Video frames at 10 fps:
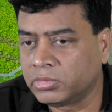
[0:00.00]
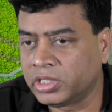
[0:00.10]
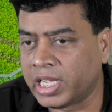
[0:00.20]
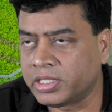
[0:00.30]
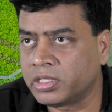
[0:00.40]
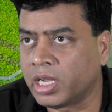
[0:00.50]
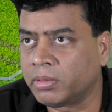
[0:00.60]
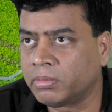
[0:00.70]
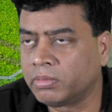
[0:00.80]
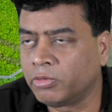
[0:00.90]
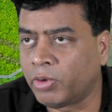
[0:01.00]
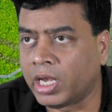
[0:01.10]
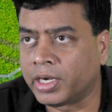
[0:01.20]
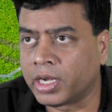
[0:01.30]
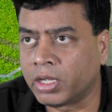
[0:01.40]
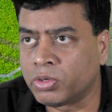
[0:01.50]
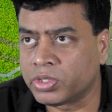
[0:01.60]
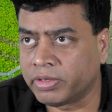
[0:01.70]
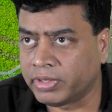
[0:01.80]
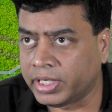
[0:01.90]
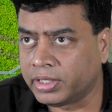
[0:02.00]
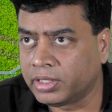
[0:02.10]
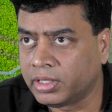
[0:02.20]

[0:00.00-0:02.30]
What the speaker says: snatches that wallet and goes away.